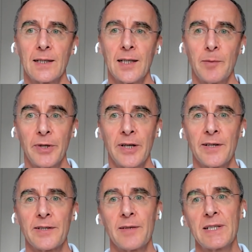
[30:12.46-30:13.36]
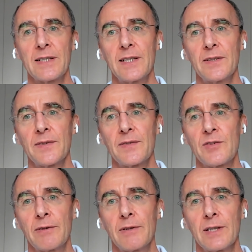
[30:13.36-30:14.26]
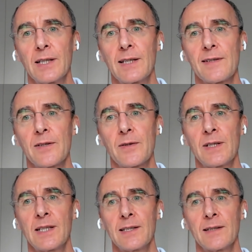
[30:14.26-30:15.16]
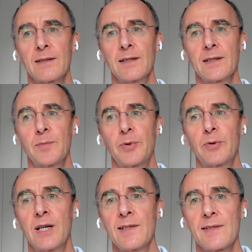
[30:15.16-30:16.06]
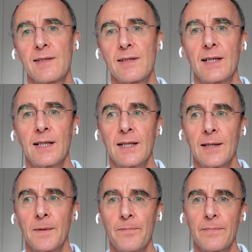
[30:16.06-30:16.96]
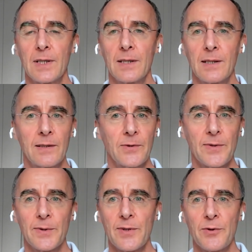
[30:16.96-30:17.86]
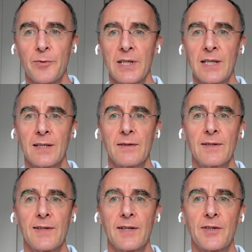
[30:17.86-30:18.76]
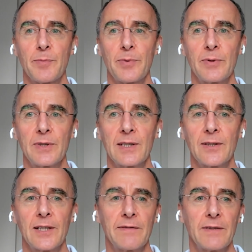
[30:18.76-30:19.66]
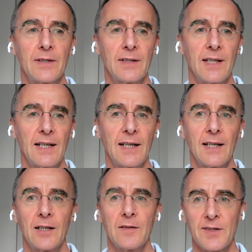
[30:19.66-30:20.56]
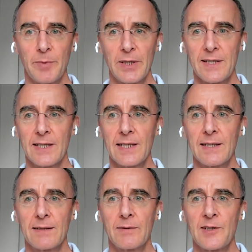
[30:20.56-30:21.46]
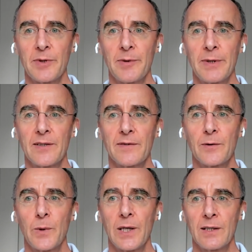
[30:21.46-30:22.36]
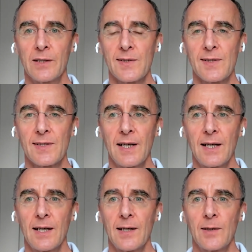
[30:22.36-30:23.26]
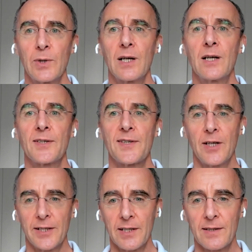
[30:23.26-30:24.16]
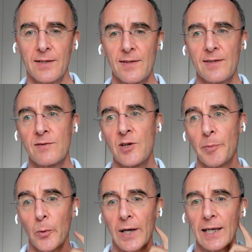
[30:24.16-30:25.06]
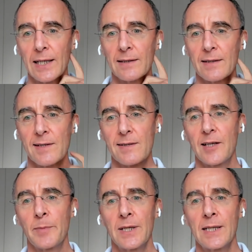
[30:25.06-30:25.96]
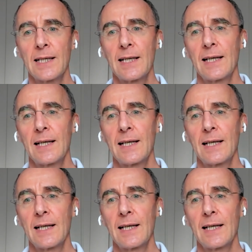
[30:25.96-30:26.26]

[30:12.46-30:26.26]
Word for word: uh, burnout and mental health generally. So I think in in the press um, and also on social media, there is actually a pretty good level of visibility, reasonable amount of awareness. We are starting to chip away at the stigma